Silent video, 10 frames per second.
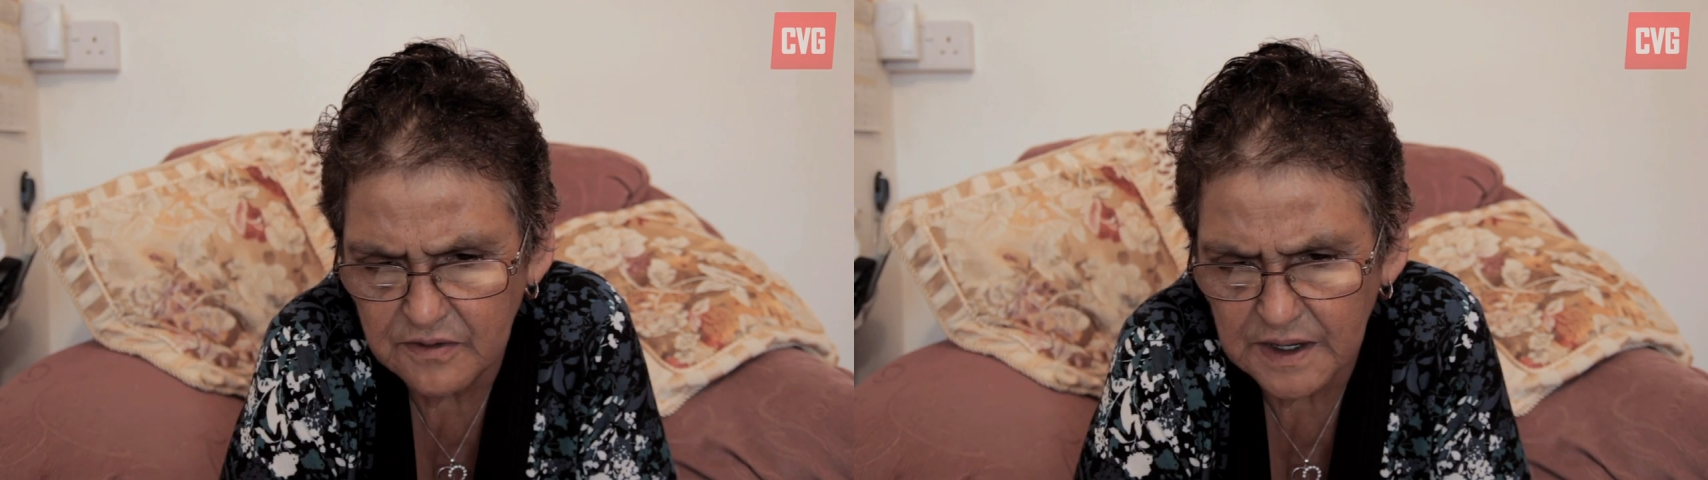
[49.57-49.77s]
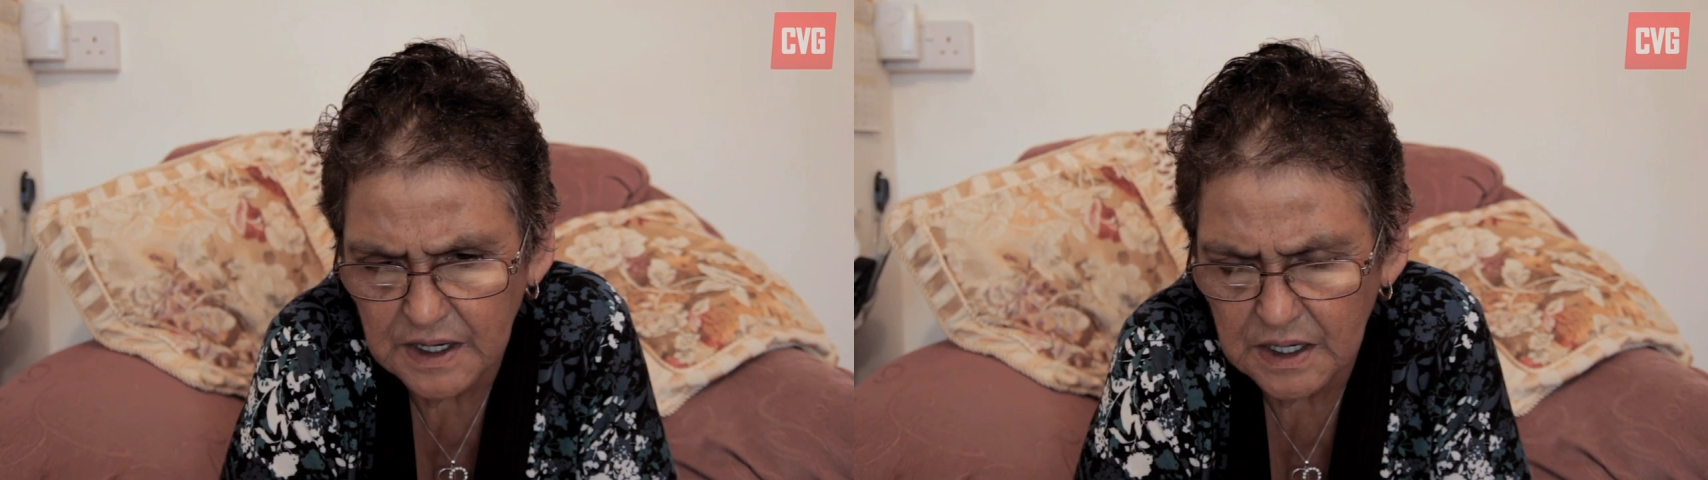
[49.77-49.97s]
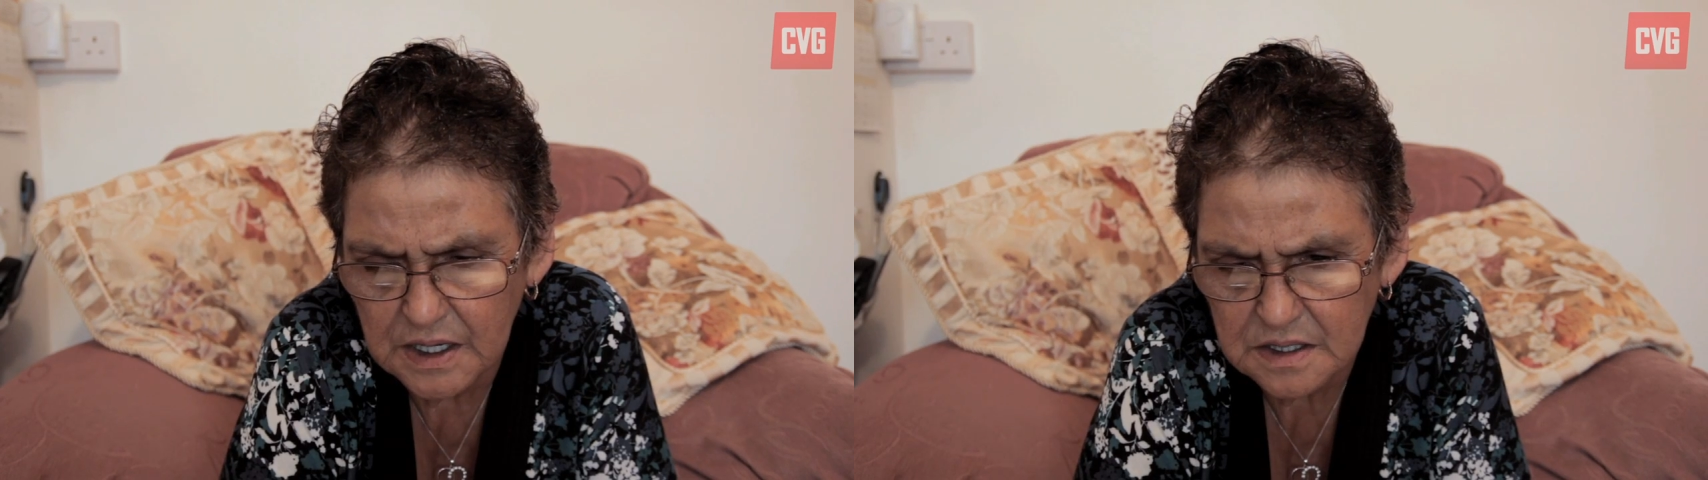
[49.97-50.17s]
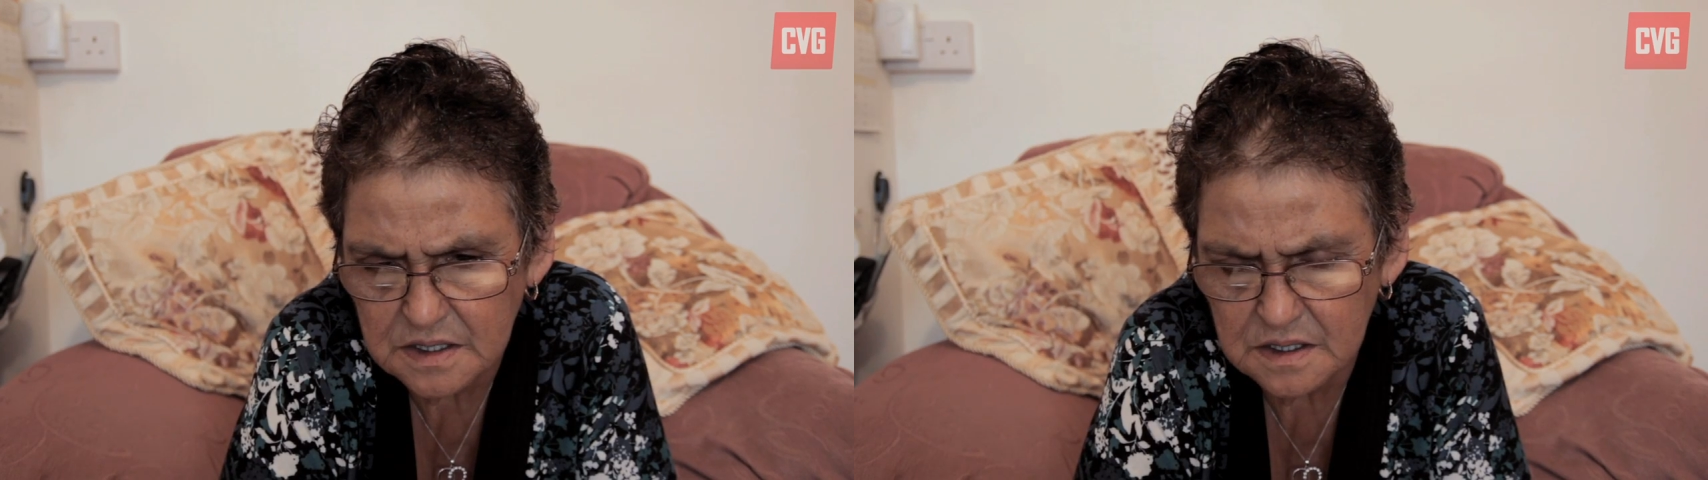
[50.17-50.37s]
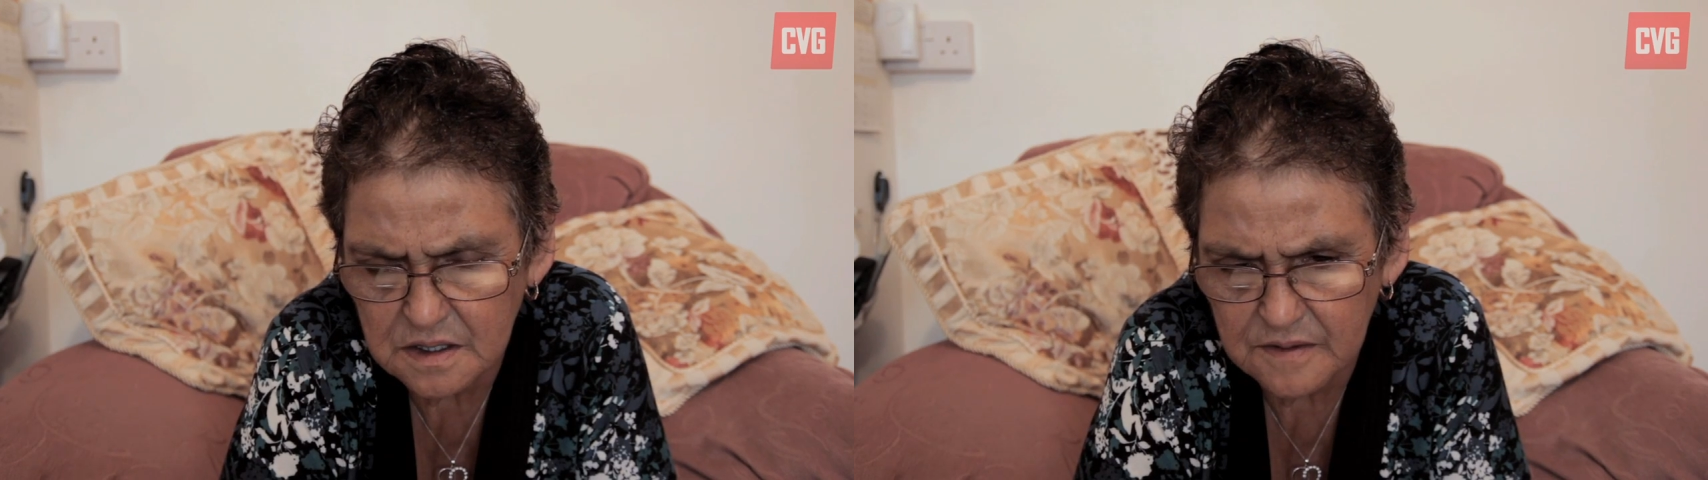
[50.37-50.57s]

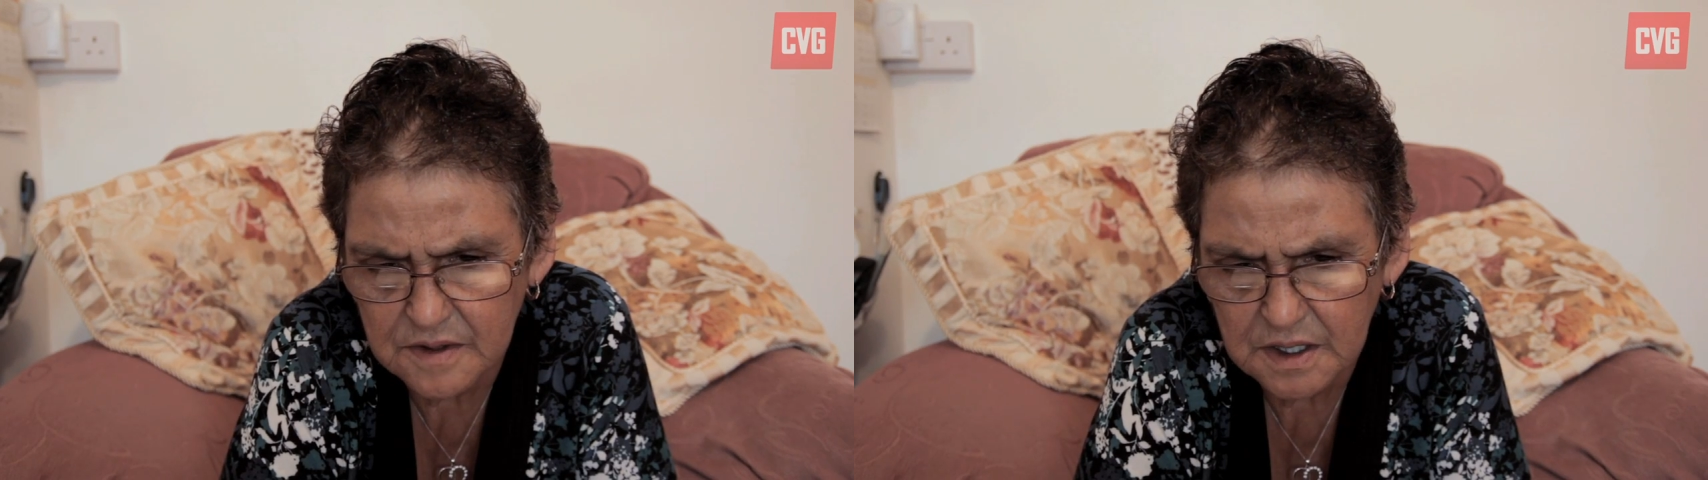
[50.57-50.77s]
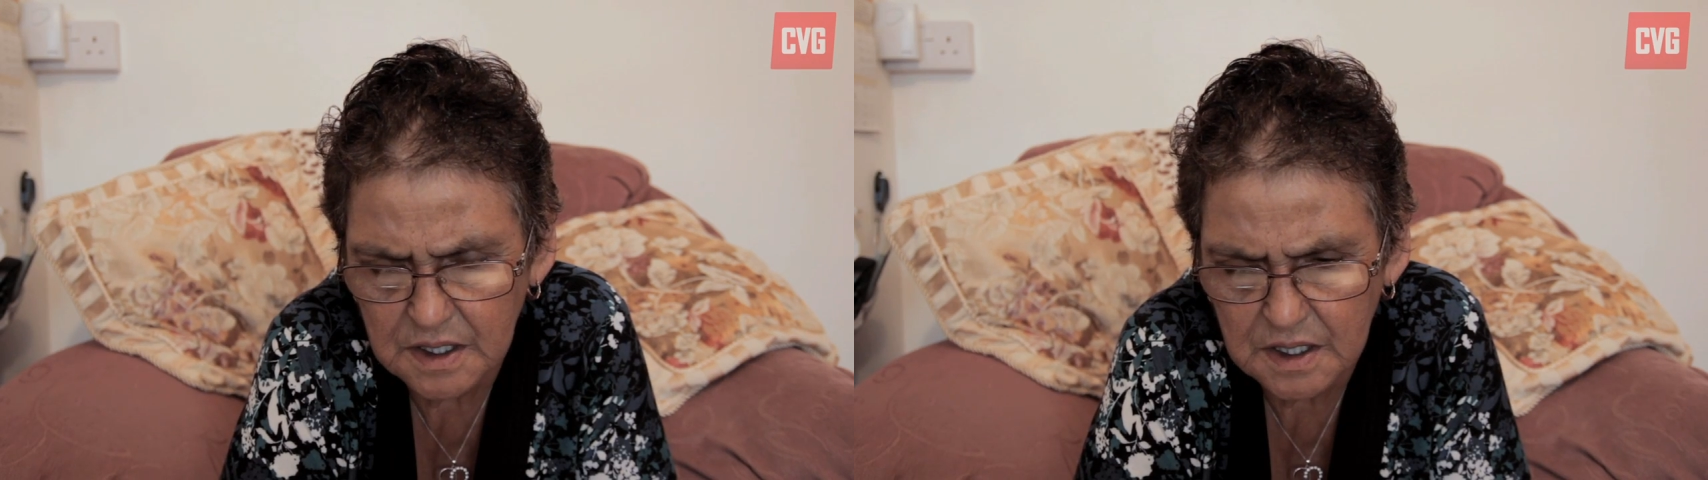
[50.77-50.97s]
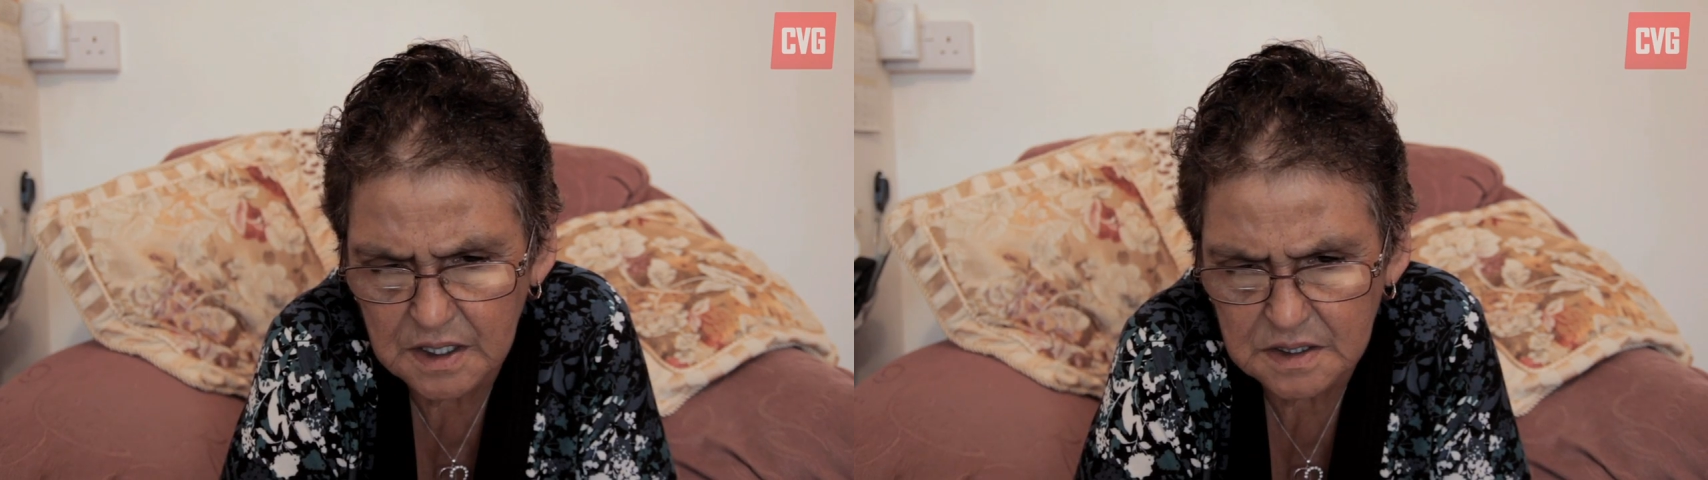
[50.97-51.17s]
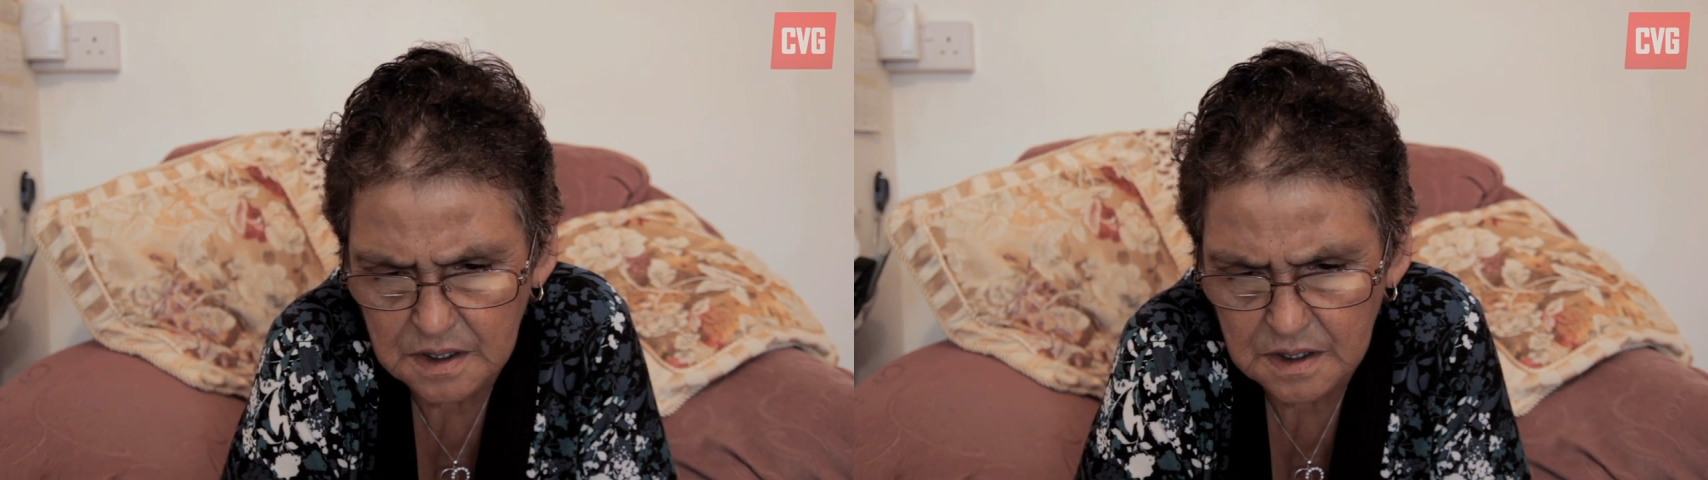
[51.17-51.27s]
Violence and everything else.